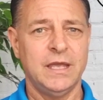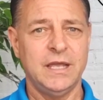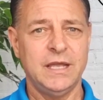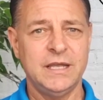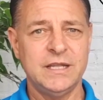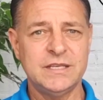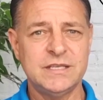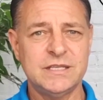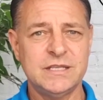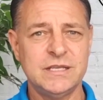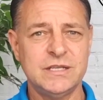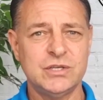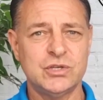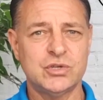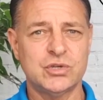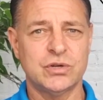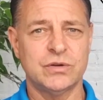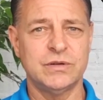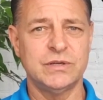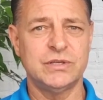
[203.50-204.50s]
It's the
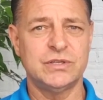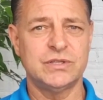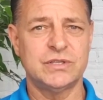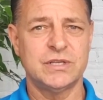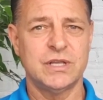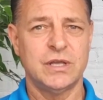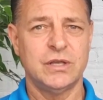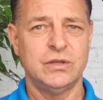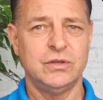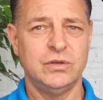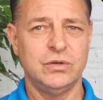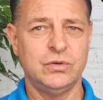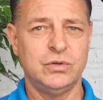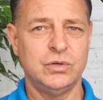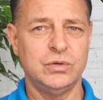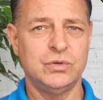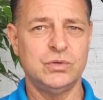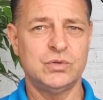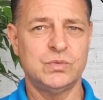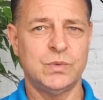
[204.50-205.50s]
insurance you
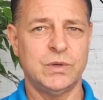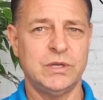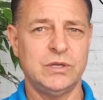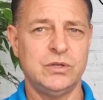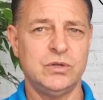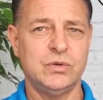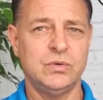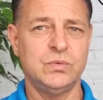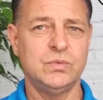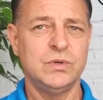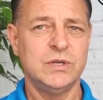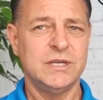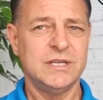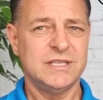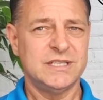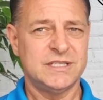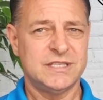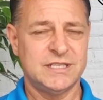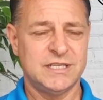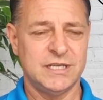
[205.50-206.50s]
use when you
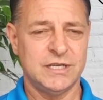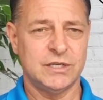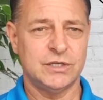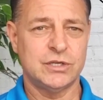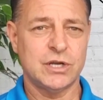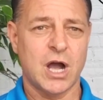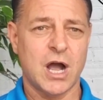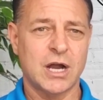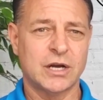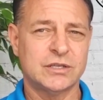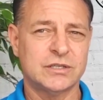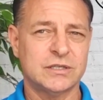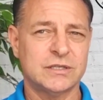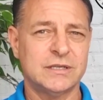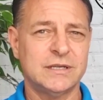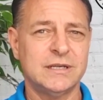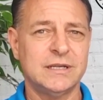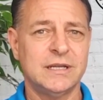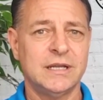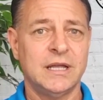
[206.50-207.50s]
see a
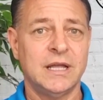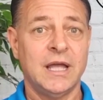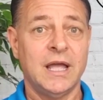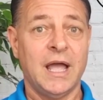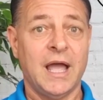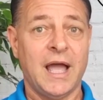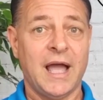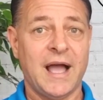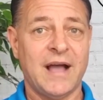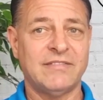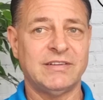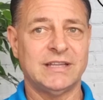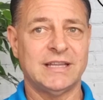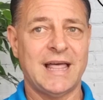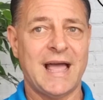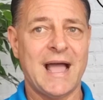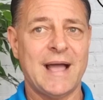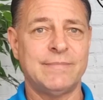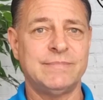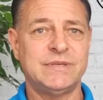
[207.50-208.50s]
doctor, have a
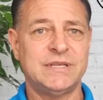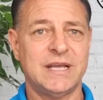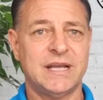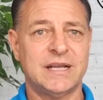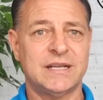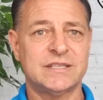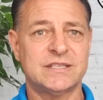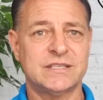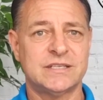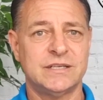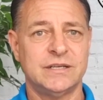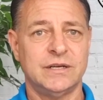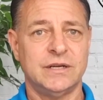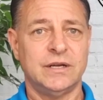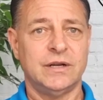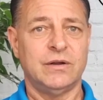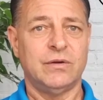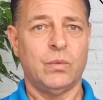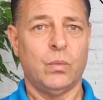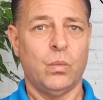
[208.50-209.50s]
lab test,
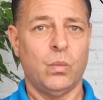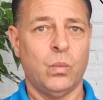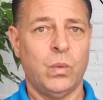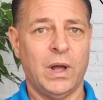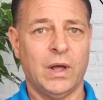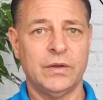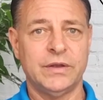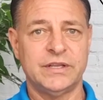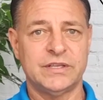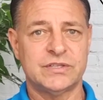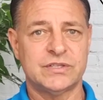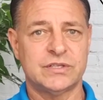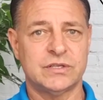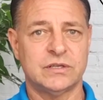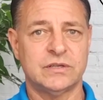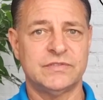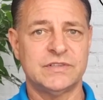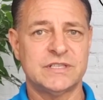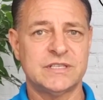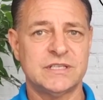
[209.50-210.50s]
wellness
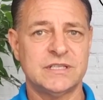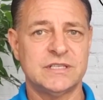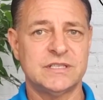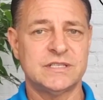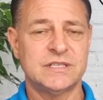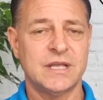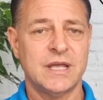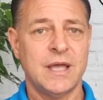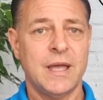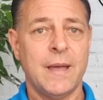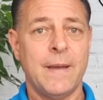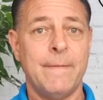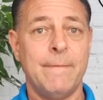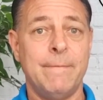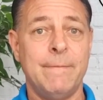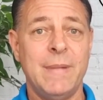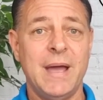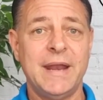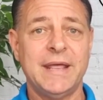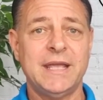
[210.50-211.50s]
services.
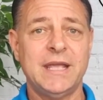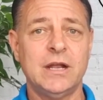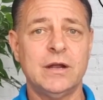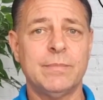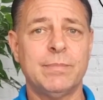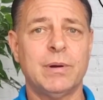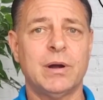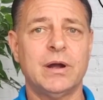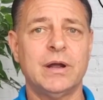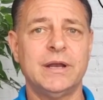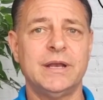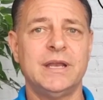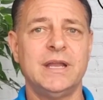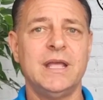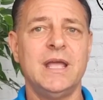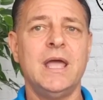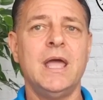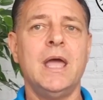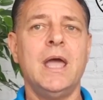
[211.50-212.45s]
Medicare Part